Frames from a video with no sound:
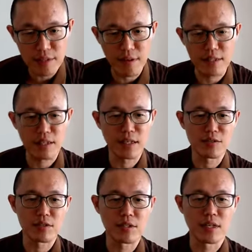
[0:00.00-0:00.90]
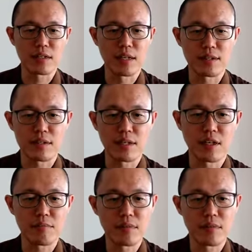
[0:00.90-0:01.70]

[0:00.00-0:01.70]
Ratana Sutta, does it help?